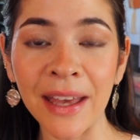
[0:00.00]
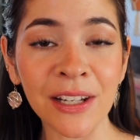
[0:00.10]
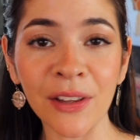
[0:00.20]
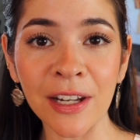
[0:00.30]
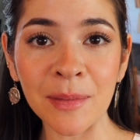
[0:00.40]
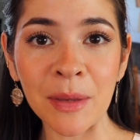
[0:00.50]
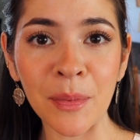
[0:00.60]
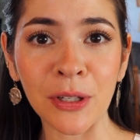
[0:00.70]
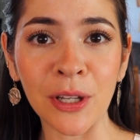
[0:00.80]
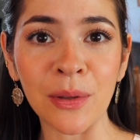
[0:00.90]
And a lot of
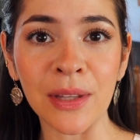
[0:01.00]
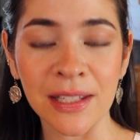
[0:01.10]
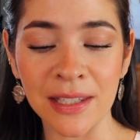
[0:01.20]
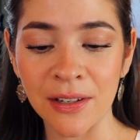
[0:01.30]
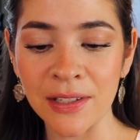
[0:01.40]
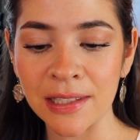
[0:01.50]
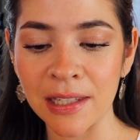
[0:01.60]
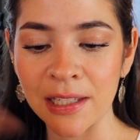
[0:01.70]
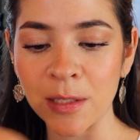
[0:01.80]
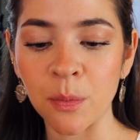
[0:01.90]
people know this. There's
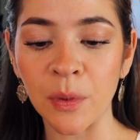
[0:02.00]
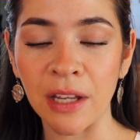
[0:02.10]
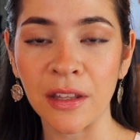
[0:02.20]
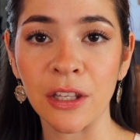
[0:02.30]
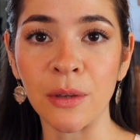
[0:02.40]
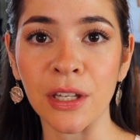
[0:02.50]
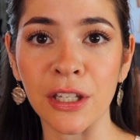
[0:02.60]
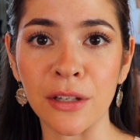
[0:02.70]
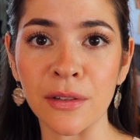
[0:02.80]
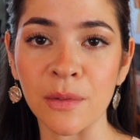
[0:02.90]
this spray that you
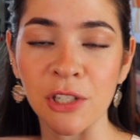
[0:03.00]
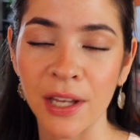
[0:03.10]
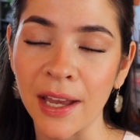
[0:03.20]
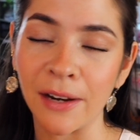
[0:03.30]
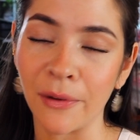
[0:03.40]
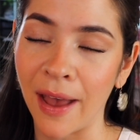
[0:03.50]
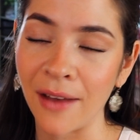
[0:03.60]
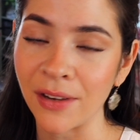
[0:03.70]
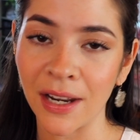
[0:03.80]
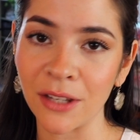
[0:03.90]
can use, which I don't
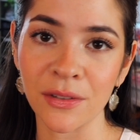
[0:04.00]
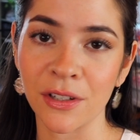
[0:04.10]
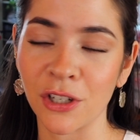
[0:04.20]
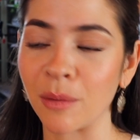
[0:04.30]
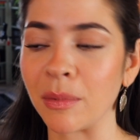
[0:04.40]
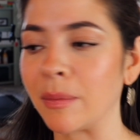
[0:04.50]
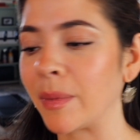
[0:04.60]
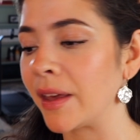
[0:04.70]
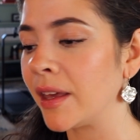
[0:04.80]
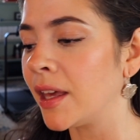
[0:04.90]
have it, I used a Sharpie,
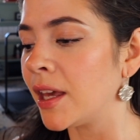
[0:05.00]
but